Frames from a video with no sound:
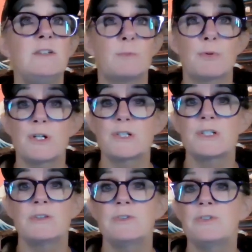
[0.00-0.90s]

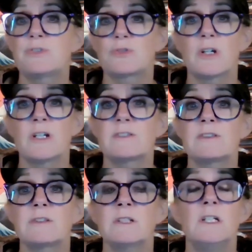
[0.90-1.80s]
depression, stress,